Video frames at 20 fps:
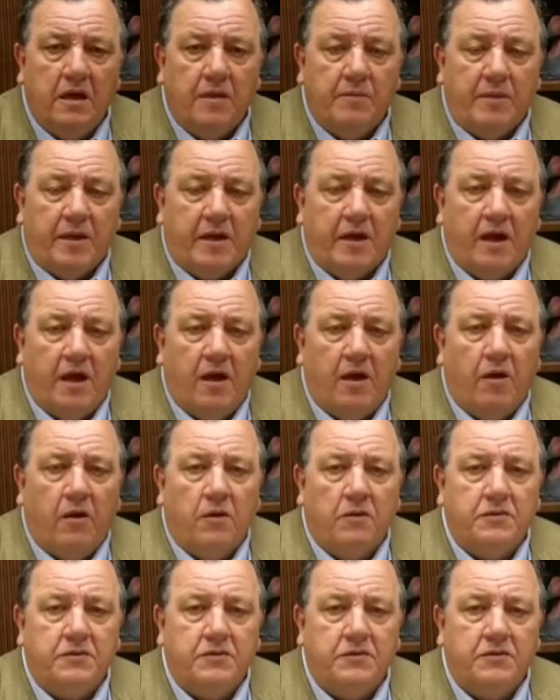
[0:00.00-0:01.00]

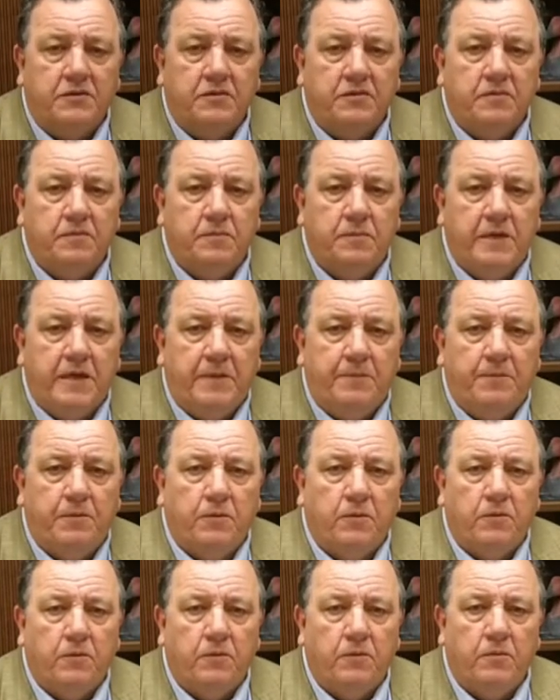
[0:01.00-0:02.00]
Because
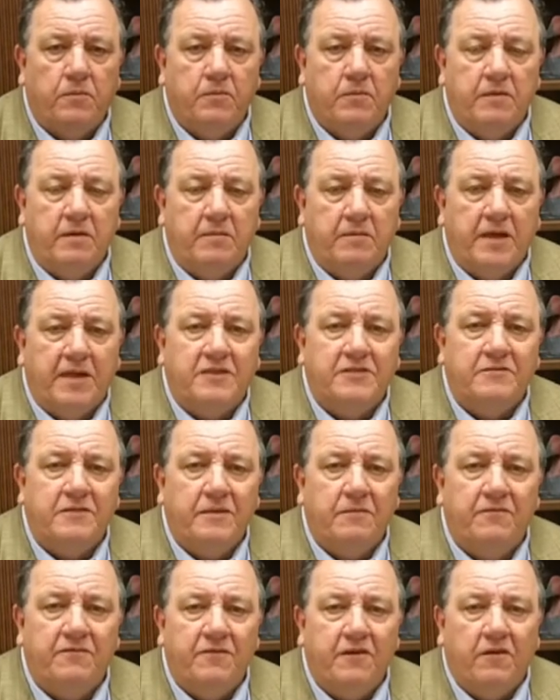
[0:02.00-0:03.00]
people, it makes
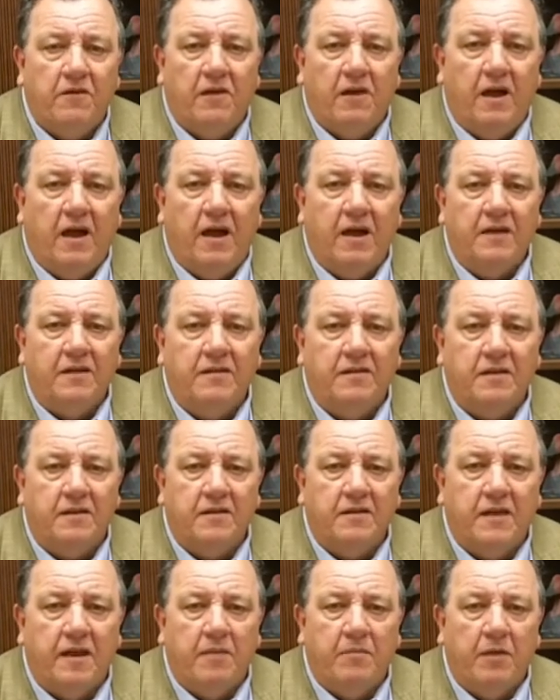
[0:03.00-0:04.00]
them feel like that
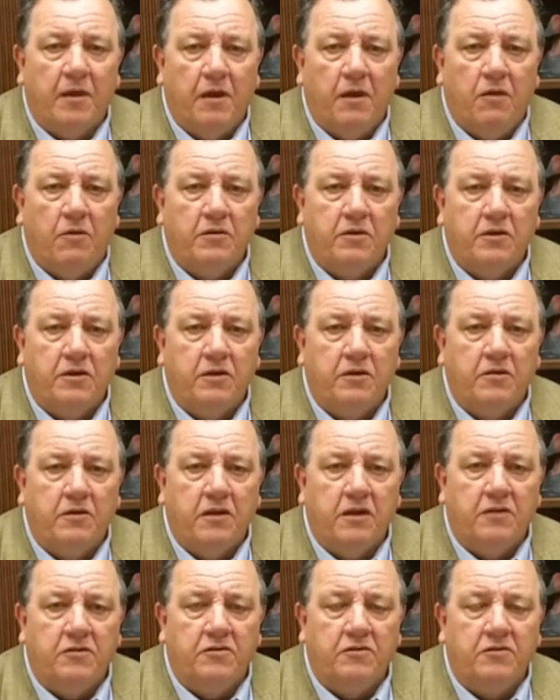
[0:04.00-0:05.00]
they belong to you and
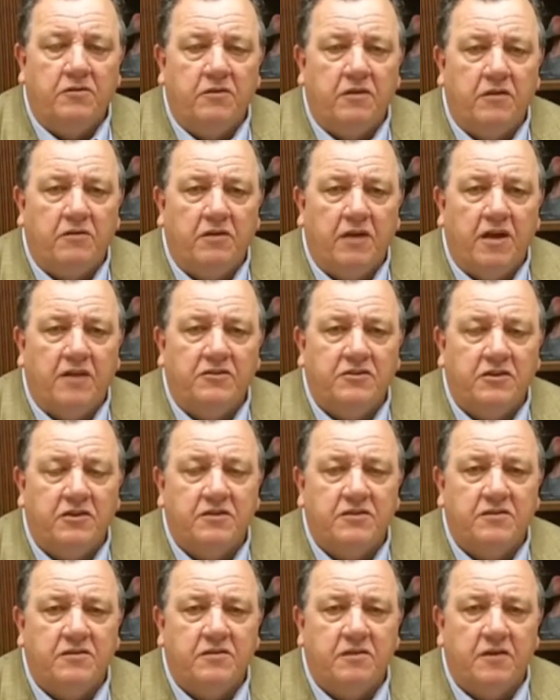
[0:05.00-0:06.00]
that they're not
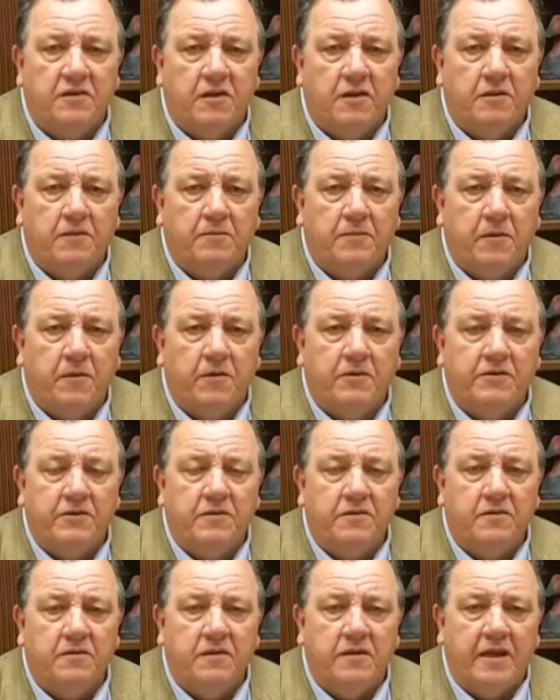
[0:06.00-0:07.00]
just another person.
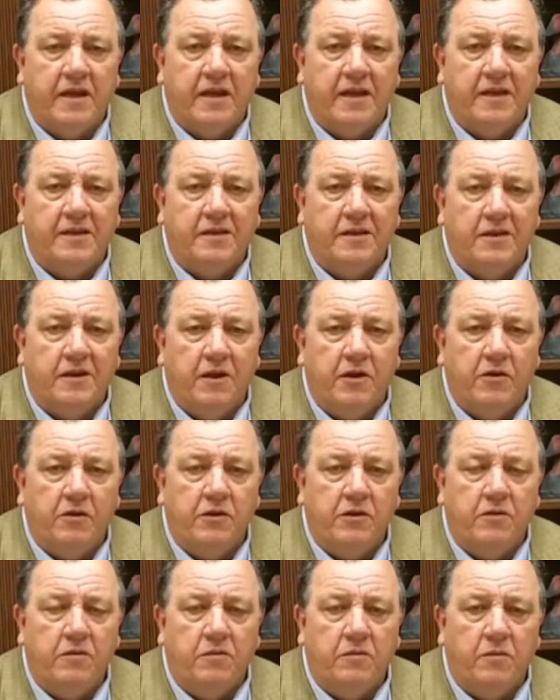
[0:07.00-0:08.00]
They get to know
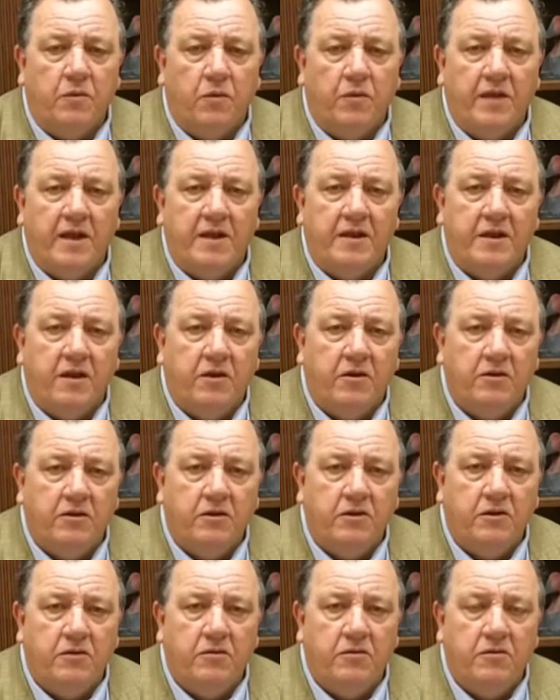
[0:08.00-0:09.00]
you. The more they know
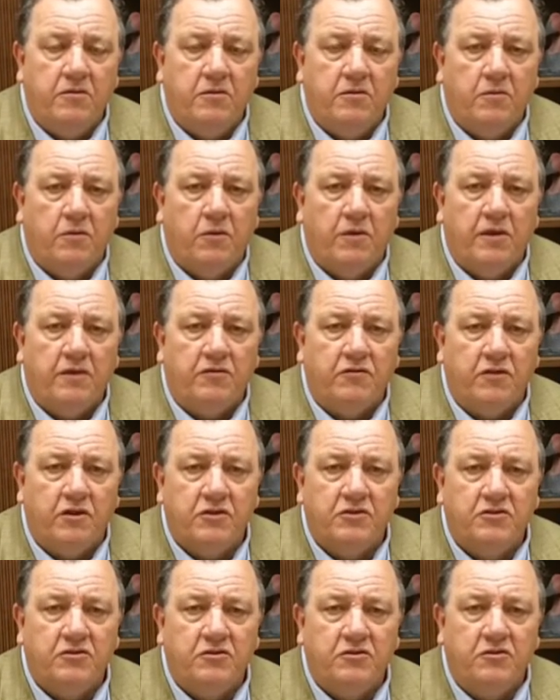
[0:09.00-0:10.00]
you, the more they
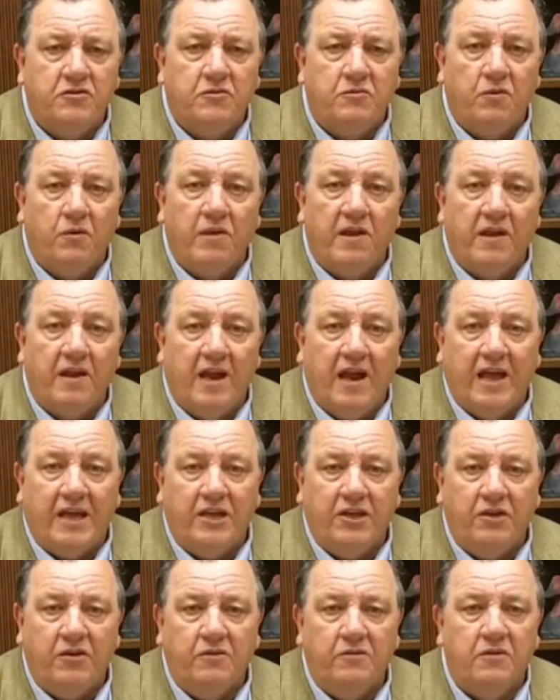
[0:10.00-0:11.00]
trust you, the more they like
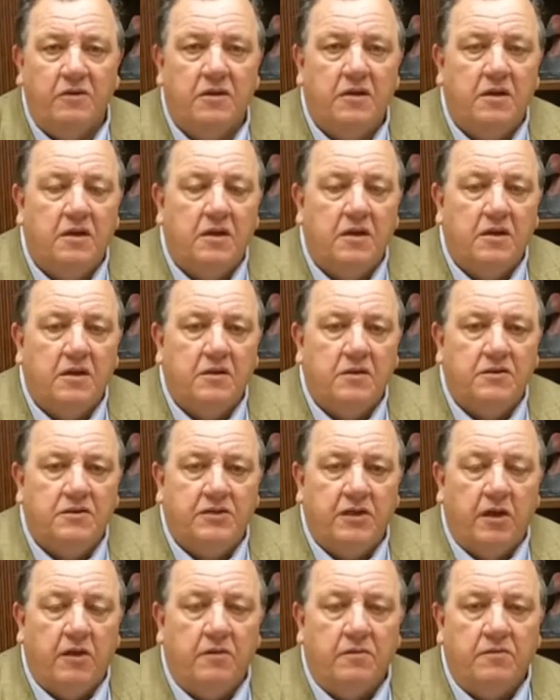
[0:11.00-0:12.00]
you.
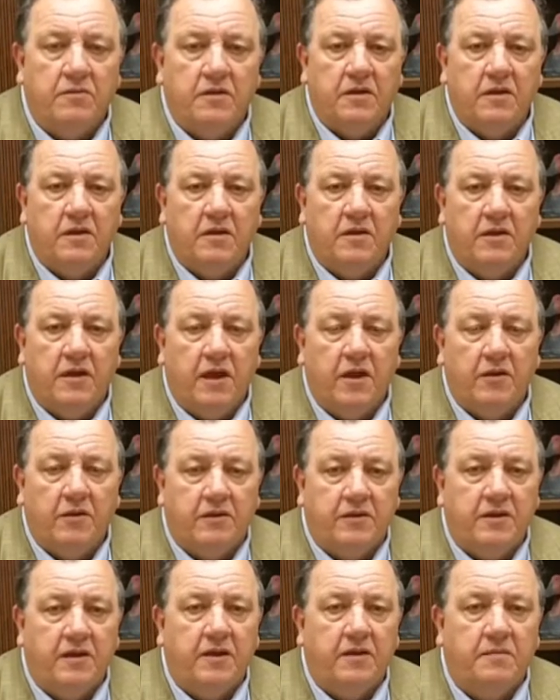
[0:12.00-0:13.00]
So, another
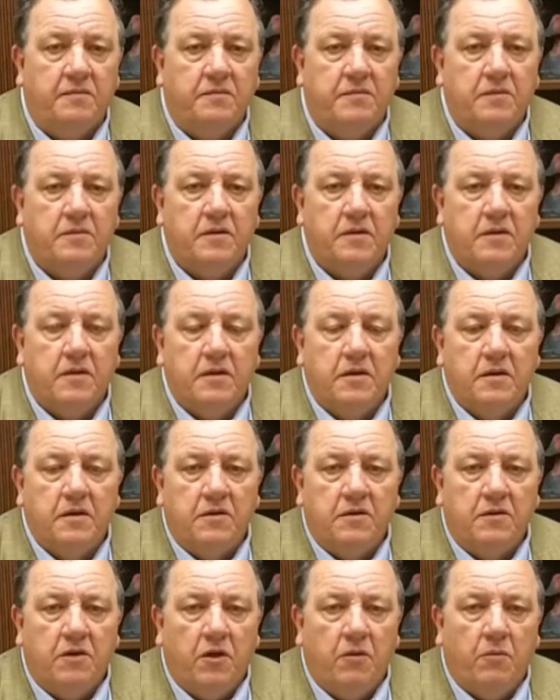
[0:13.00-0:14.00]
tip,
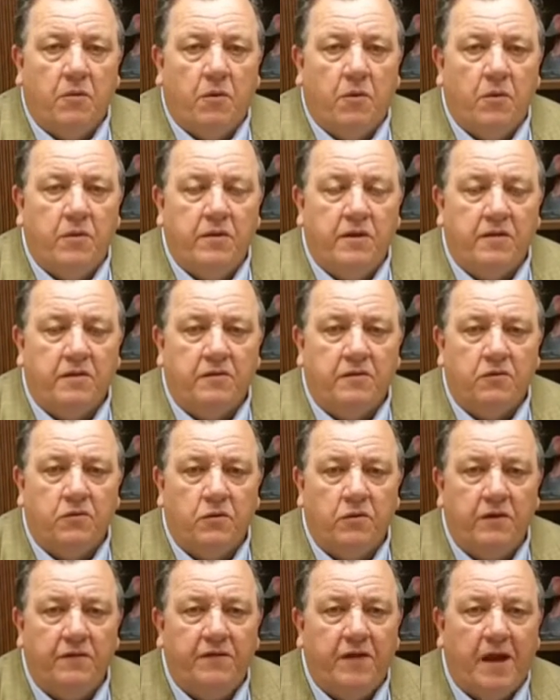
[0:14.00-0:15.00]
no more than
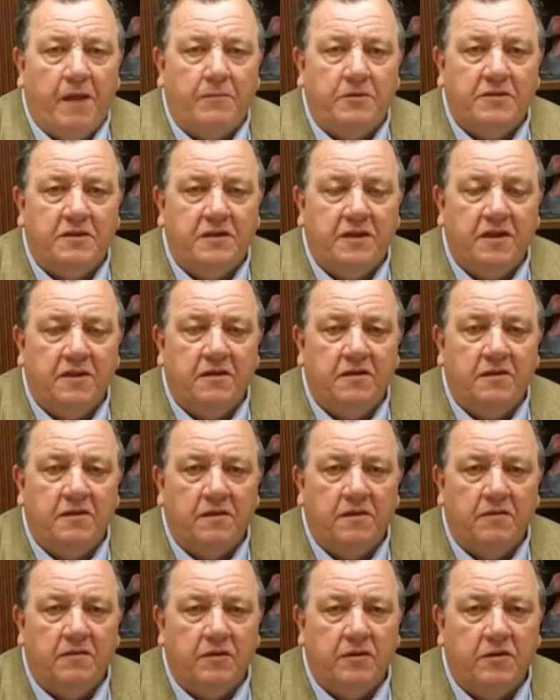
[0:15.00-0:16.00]
25%
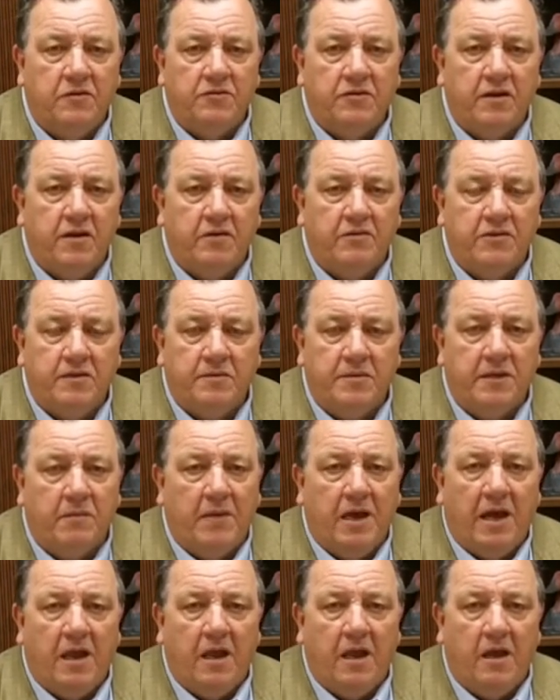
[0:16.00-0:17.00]
of a newsletter should be
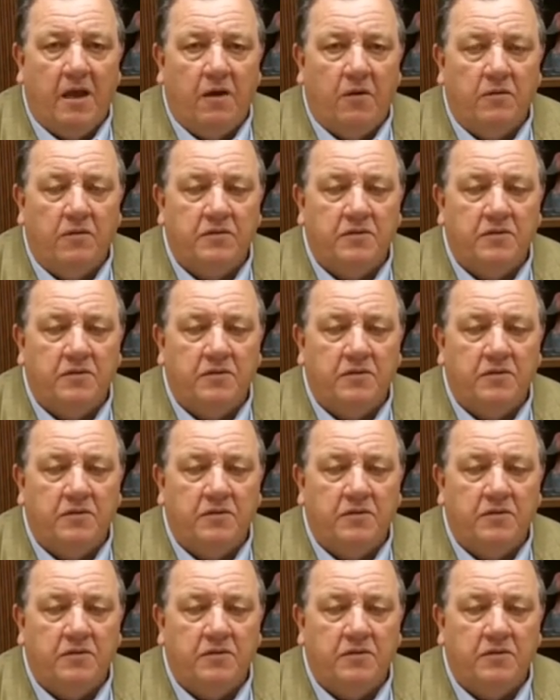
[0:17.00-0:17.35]
about law.